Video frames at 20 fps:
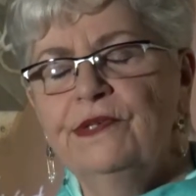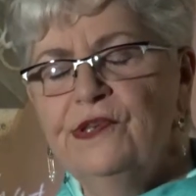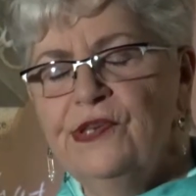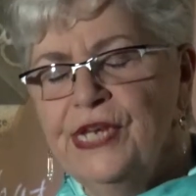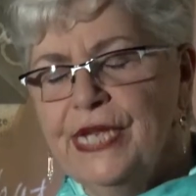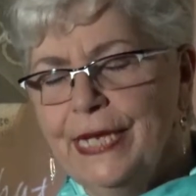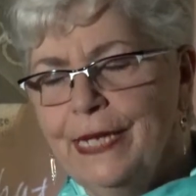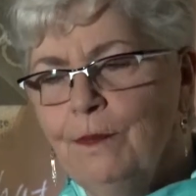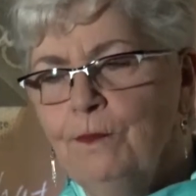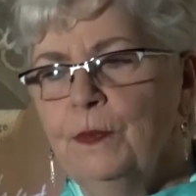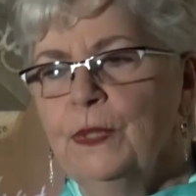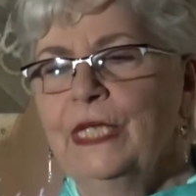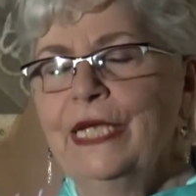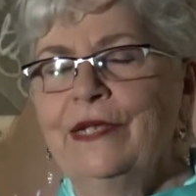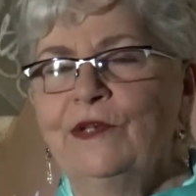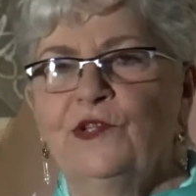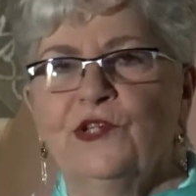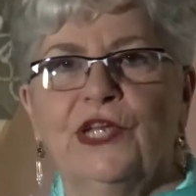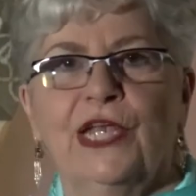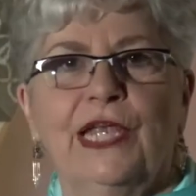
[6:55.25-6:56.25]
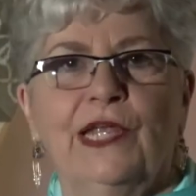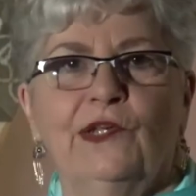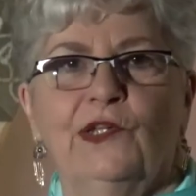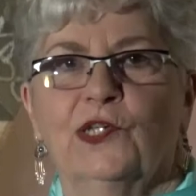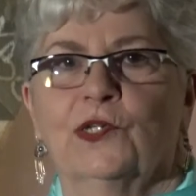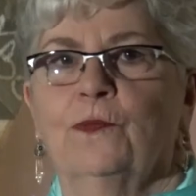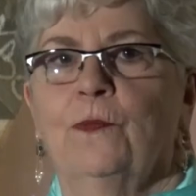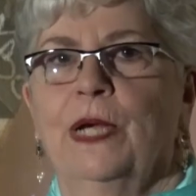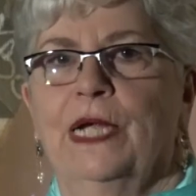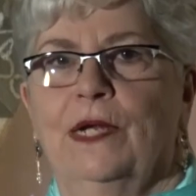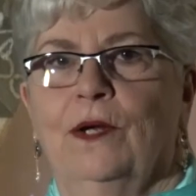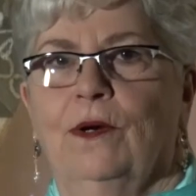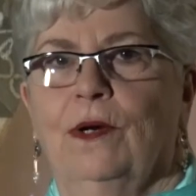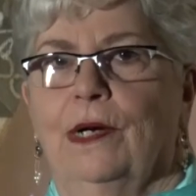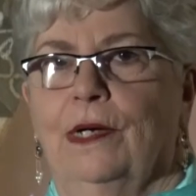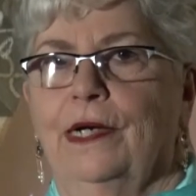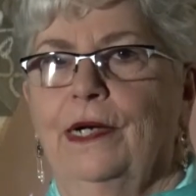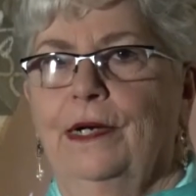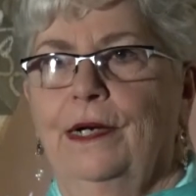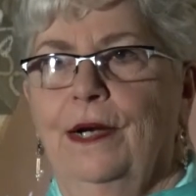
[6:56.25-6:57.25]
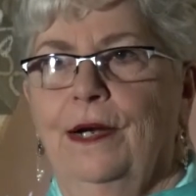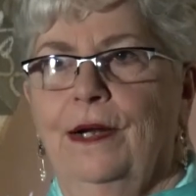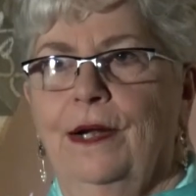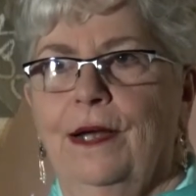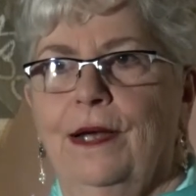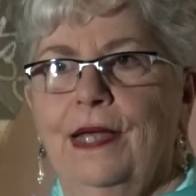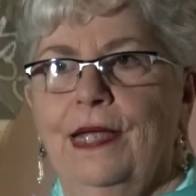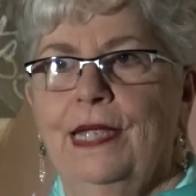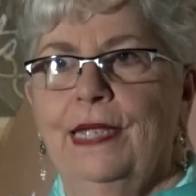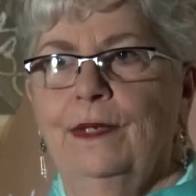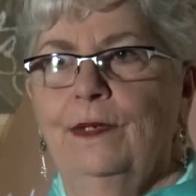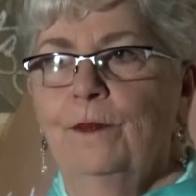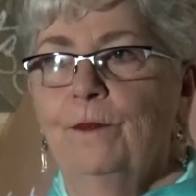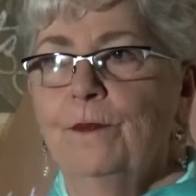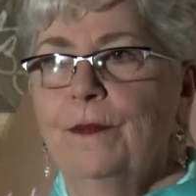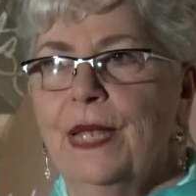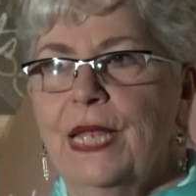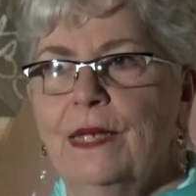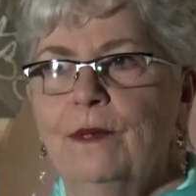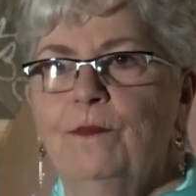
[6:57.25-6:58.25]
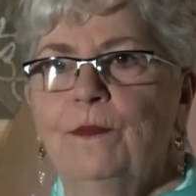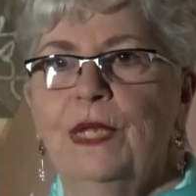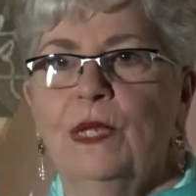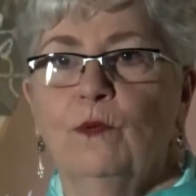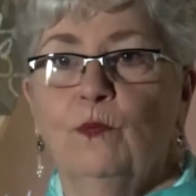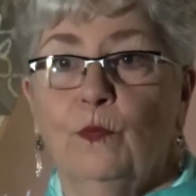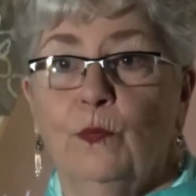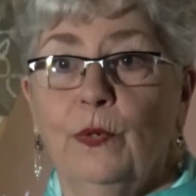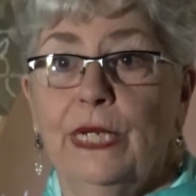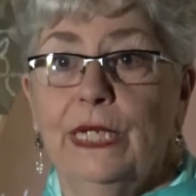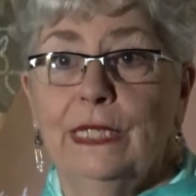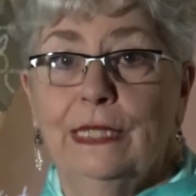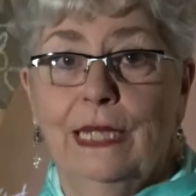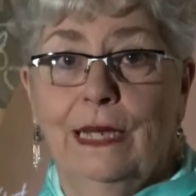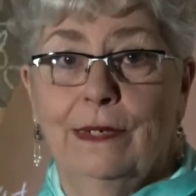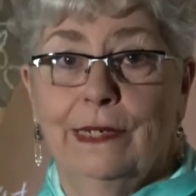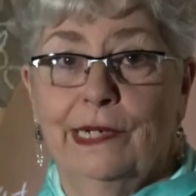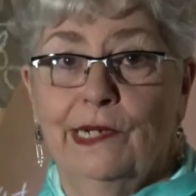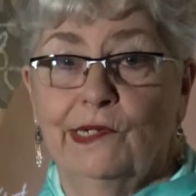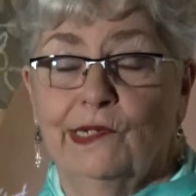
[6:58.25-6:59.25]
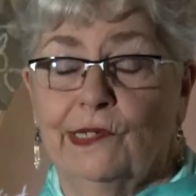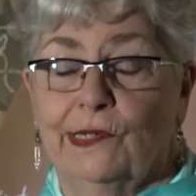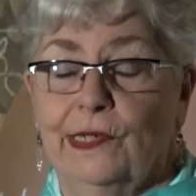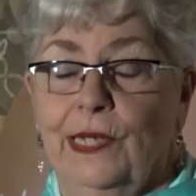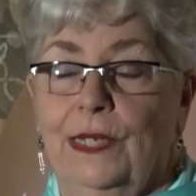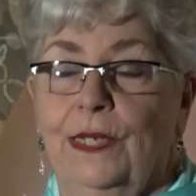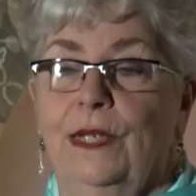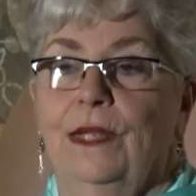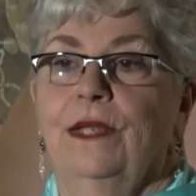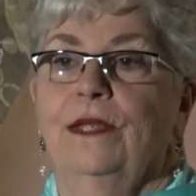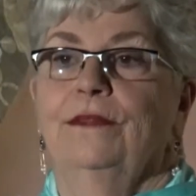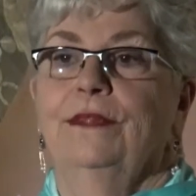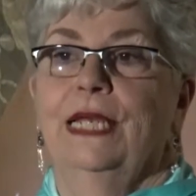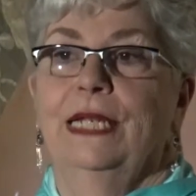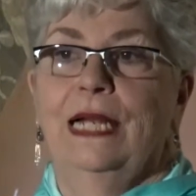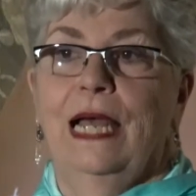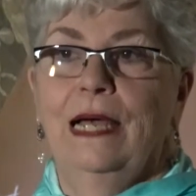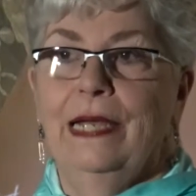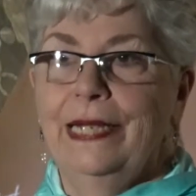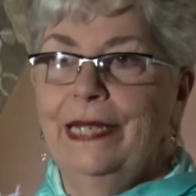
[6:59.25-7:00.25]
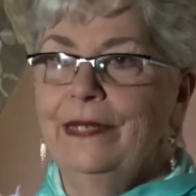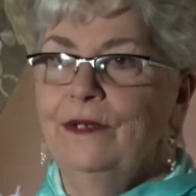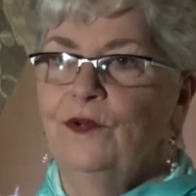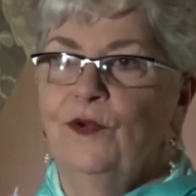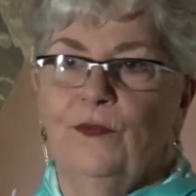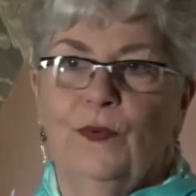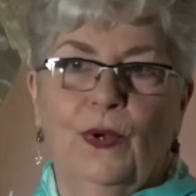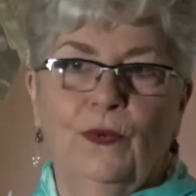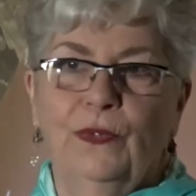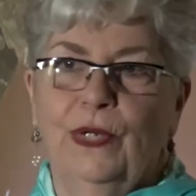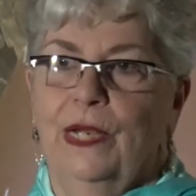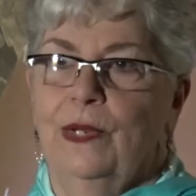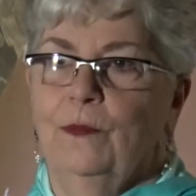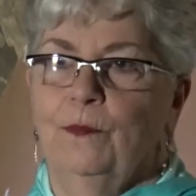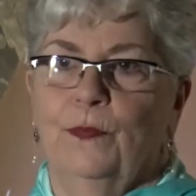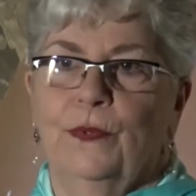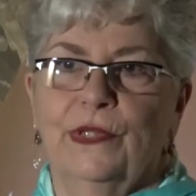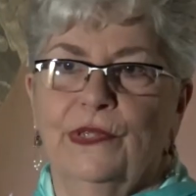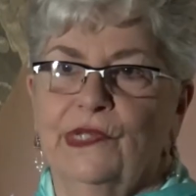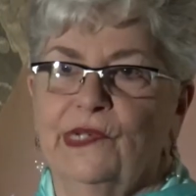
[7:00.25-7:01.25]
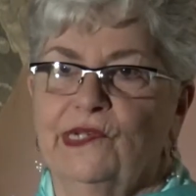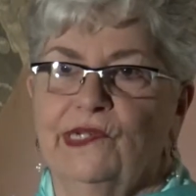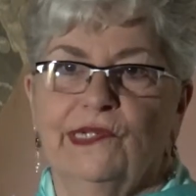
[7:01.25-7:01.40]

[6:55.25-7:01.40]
deeply changed my heart and made me realize that I had grown up with the